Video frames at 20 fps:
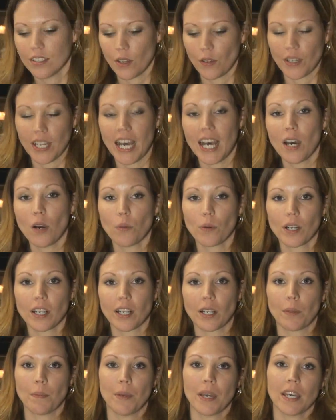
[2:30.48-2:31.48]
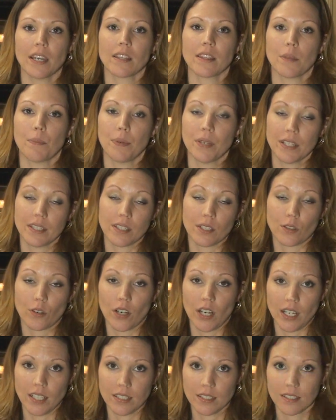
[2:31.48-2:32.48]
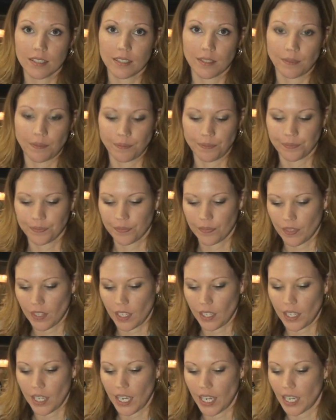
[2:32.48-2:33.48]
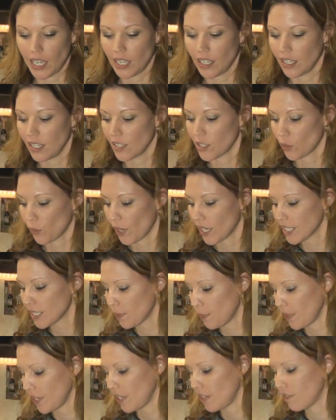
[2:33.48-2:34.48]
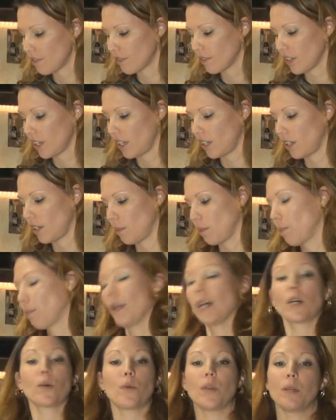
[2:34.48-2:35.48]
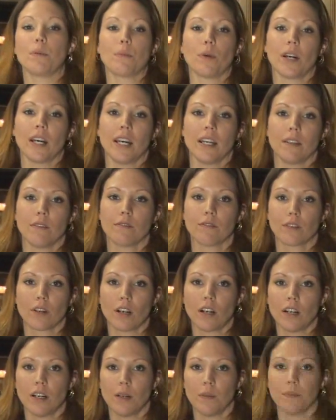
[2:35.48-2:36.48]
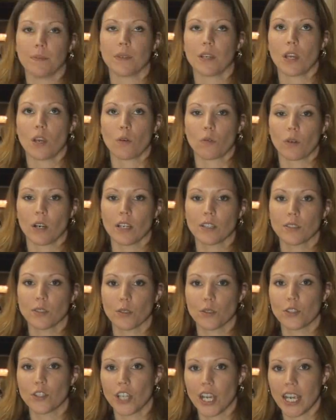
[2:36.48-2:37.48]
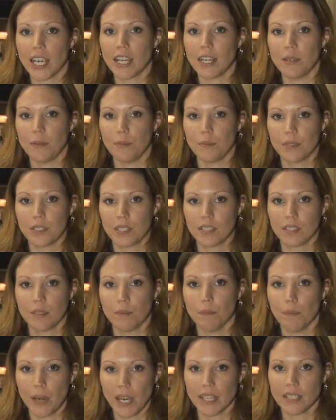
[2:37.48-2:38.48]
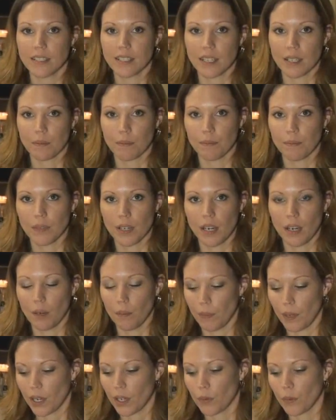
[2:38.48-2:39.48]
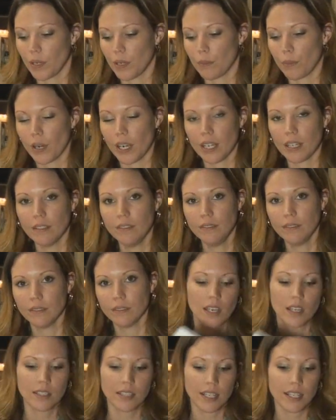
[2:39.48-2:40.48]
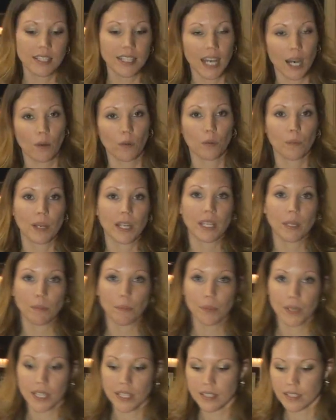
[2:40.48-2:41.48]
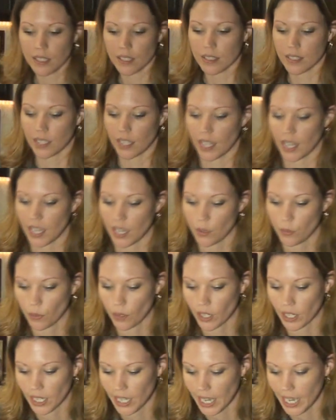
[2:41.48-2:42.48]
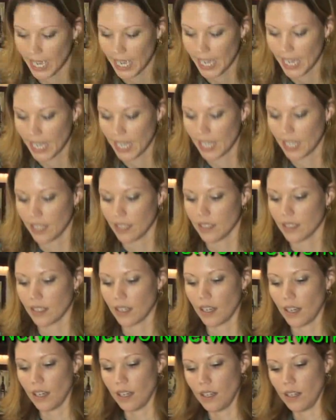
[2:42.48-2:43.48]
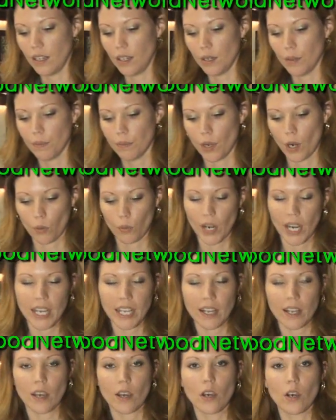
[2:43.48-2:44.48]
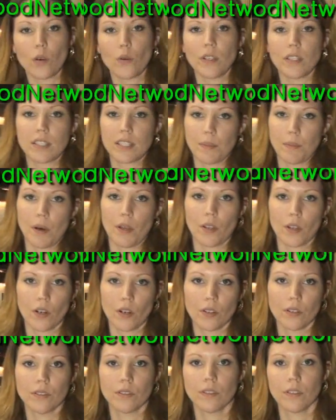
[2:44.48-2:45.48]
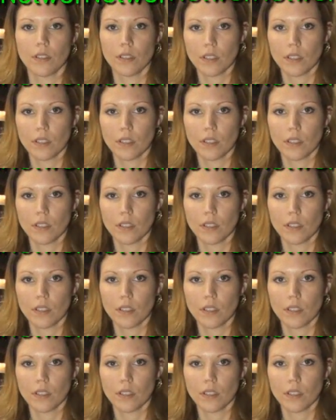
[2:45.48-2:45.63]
So now we're going to make the pizza crust. And it's a recipe, buckwheat bread from Russell James Basic Buckwheat Bread. Since how we're making pizza today, we're going to add oregano and some other